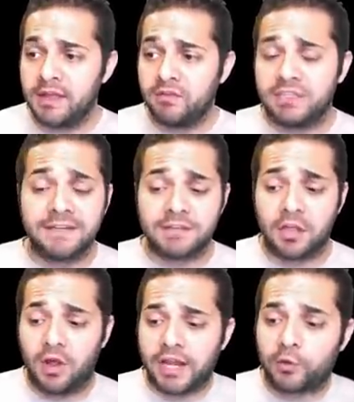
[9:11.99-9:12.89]
This gives a
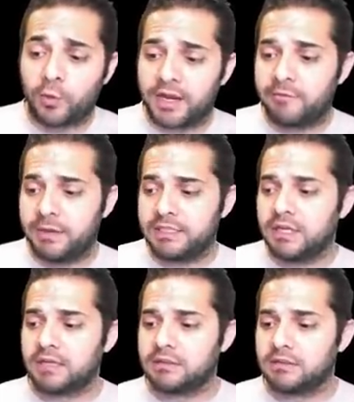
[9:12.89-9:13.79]
lot of great information,
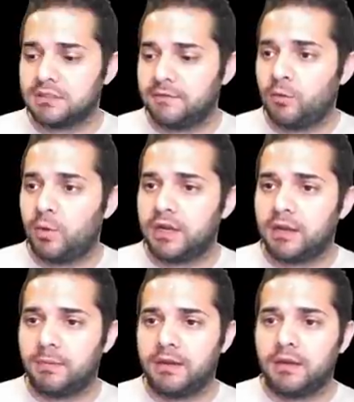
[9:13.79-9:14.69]
actually. If you want to
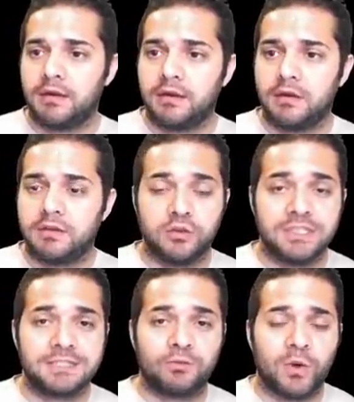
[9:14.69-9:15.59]
come here to
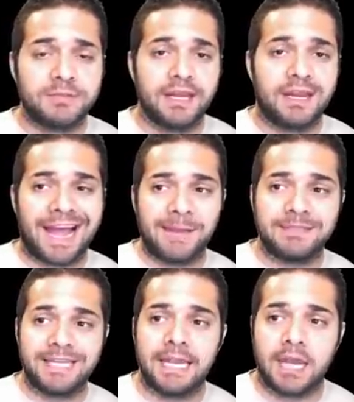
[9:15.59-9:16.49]
this website,
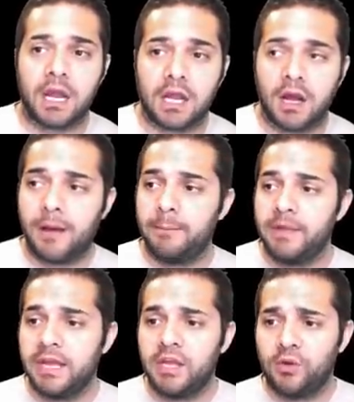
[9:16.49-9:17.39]
hypestat.com,
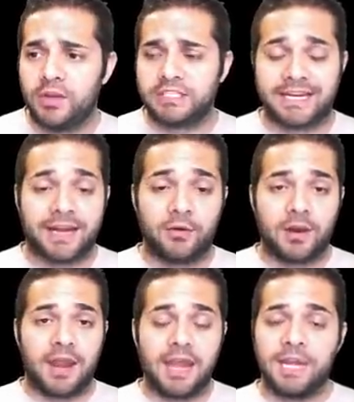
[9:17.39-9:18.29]
you can check
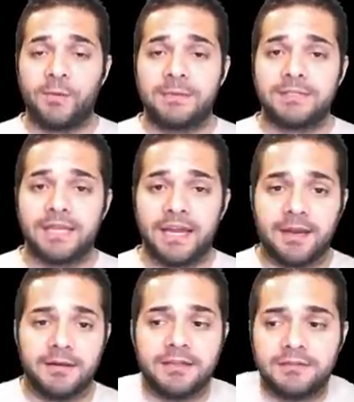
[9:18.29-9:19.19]
out any
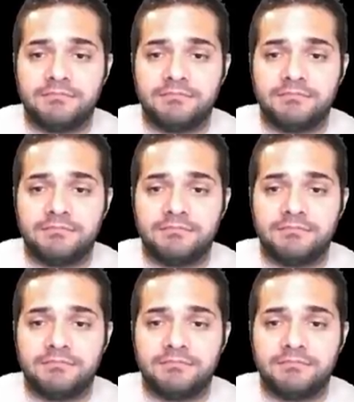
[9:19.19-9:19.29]
website.